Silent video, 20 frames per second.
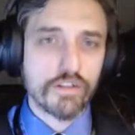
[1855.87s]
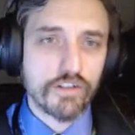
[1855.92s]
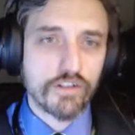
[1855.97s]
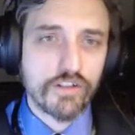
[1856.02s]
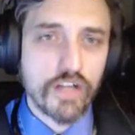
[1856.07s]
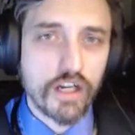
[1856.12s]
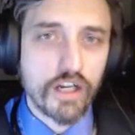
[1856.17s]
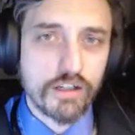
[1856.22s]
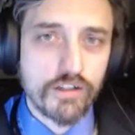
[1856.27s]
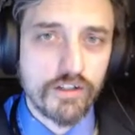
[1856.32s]
of the
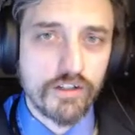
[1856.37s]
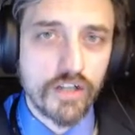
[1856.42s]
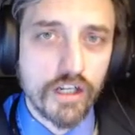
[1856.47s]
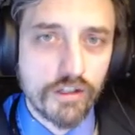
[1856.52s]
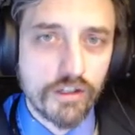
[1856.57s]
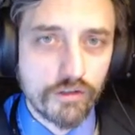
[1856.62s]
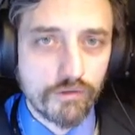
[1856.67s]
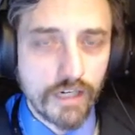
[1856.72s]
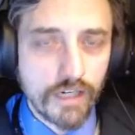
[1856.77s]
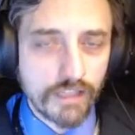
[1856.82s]
stock does
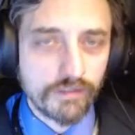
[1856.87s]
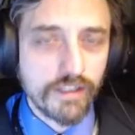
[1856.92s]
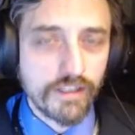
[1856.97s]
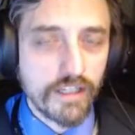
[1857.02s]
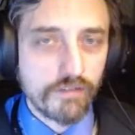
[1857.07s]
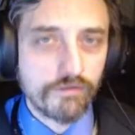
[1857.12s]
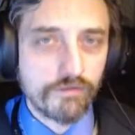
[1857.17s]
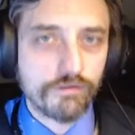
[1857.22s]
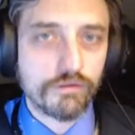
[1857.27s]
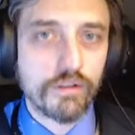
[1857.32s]
not directly
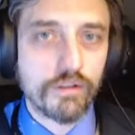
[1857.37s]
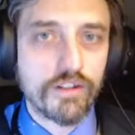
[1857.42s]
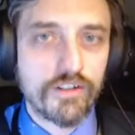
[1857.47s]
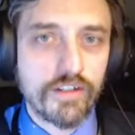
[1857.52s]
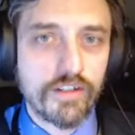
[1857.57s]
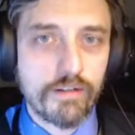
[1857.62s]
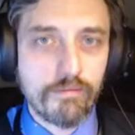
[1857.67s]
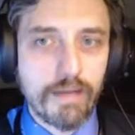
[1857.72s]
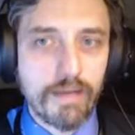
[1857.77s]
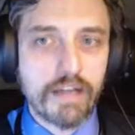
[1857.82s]

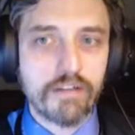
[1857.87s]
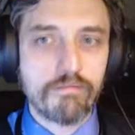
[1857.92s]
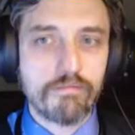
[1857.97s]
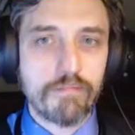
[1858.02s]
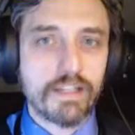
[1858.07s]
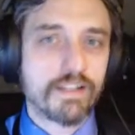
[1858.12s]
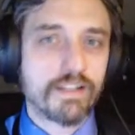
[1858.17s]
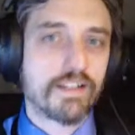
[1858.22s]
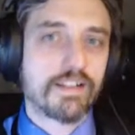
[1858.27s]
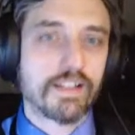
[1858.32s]
influence the amount of
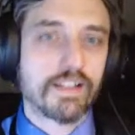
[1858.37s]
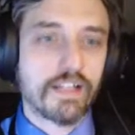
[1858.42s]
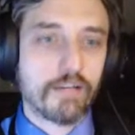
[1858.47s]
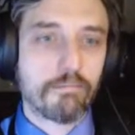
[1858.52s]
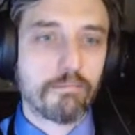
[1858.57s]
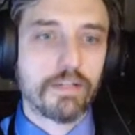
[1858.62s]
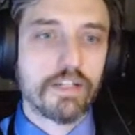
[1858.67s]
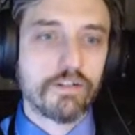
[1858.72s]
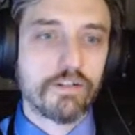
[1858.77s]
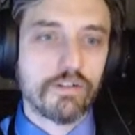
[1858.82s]
business the
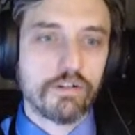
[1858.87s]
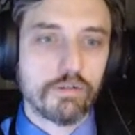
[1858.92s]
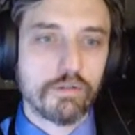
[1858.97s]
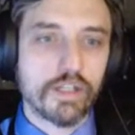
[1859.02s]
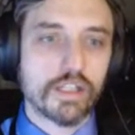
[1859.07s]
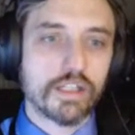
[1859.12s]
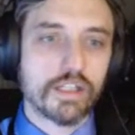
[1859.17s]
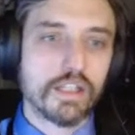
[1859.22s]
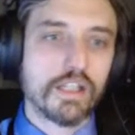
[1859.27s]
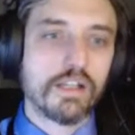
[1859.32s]
company is
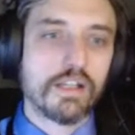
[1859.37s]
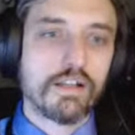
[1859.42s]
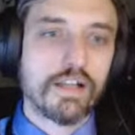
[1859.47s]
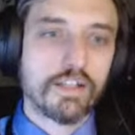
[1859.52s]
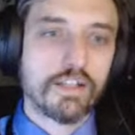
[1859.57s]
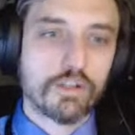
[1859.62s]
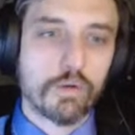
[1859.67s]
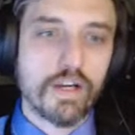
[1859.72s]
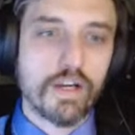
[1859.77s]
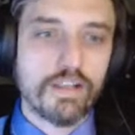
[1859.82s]
doing.
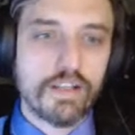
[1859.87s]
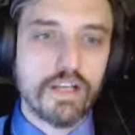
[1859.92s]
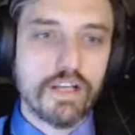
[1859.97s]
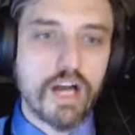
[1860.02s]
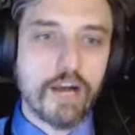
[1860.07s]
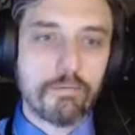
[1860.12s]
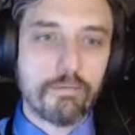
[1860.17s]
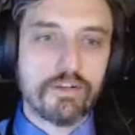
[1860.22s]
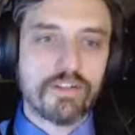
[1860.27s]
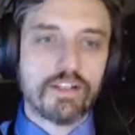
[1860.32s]
It's quite the
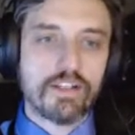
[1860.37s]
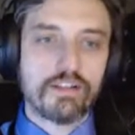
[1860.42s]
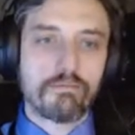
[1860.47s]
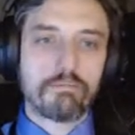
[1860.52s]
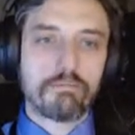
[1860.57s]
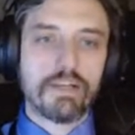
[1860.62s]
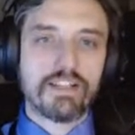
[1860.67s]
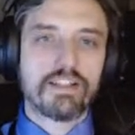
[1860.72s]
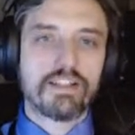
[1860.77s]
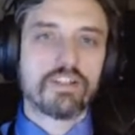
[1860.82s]
opposite.
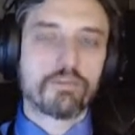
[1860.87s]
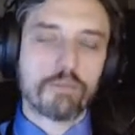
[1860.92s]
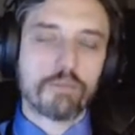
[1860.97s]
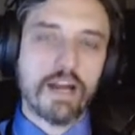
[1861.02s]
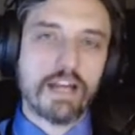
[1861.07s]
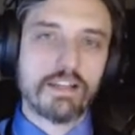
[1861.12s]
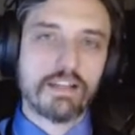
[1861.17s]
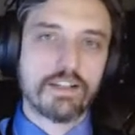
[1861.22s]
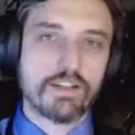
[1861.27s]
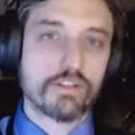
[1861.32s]
Business
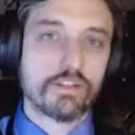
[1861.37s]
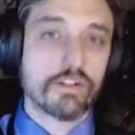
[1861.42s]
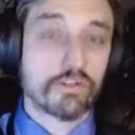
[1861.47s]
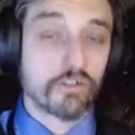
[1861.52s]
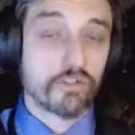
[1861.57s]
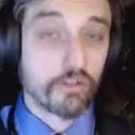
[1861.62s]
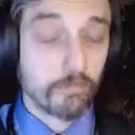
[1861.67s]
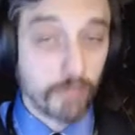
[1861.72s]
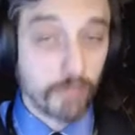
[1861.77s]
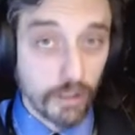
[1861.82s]
practices
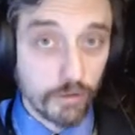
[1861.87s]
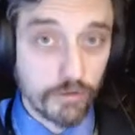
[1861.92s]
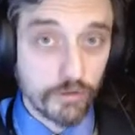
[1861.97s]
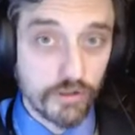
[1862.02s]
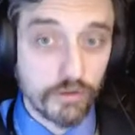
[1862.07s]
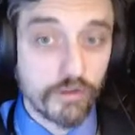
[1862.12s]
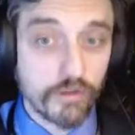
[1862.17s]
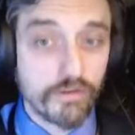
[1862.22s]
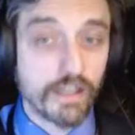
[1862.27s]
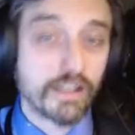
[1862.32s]
are
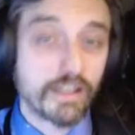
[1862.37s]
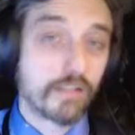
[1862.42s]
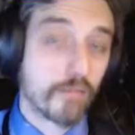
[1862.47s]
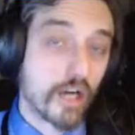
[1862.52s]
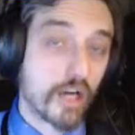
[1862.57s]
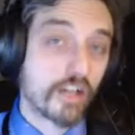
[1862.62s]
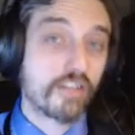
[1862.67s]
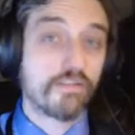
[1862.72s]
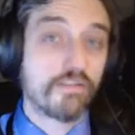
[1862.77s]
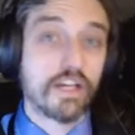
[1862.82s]
supposed to affect the
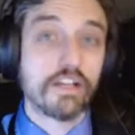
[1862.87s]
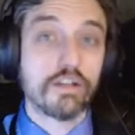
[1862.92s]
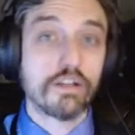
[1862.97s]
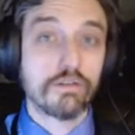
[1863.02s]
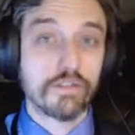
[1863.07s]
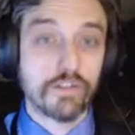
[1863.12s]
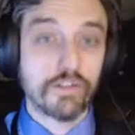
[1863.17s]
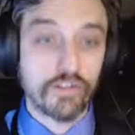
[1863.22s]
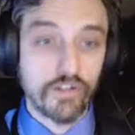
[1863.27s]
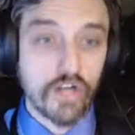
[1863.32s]
market value
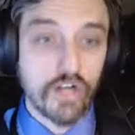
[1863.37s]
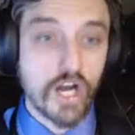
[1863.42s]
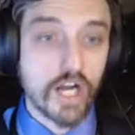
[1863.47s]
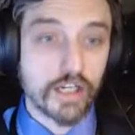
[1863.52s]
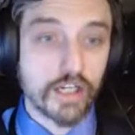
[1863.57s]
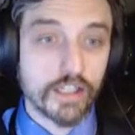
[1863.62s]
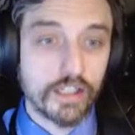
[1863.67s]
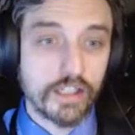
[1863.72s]
of the stock.